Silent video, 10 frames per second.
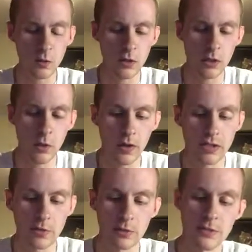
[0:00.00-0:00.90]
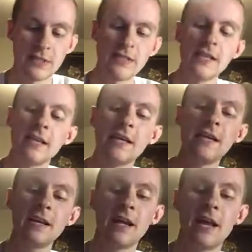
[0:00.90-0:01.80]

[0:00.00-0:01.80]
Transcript: we are going to proceed